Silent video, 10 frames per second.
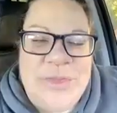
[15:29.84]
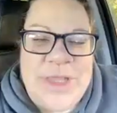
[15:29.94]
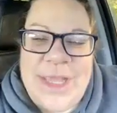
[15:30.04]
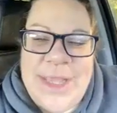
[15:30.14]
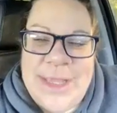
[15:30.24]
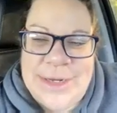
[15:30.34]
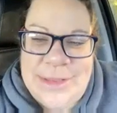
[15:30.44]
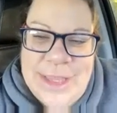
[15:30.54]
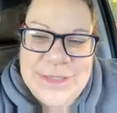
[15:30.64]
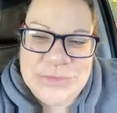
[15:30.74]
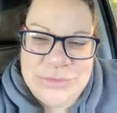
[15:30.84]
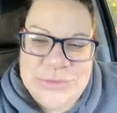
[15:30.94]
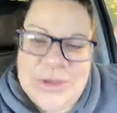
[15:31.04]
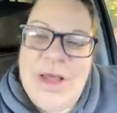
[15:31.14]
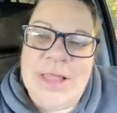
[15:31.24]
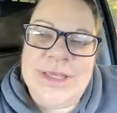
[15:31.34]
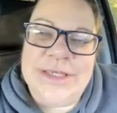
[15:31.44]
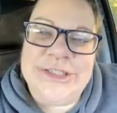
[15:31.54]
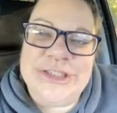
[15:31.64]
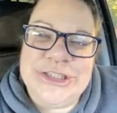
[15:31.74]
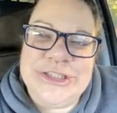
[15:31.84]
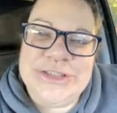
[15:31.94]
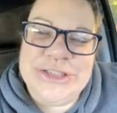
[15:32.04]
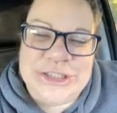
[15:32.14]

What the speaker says: the intellectual knowledge